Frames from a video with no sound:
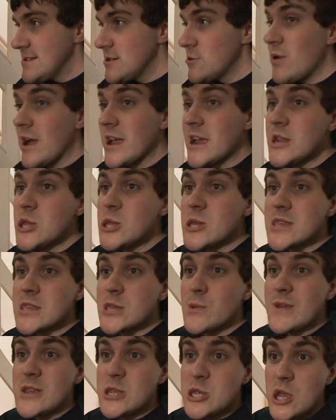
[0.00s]
All right, can you just
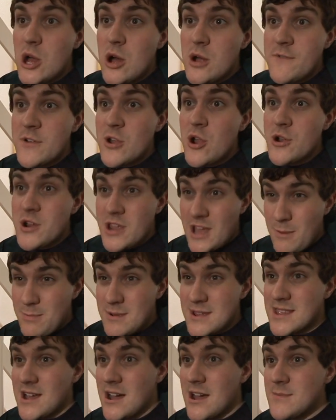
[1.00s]
switch it off and on a couple
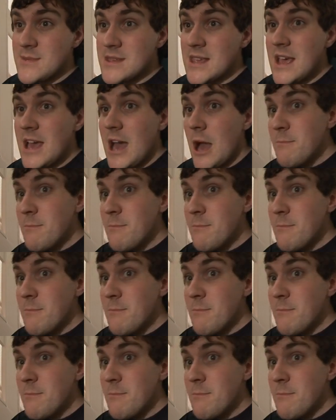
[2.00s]
of times?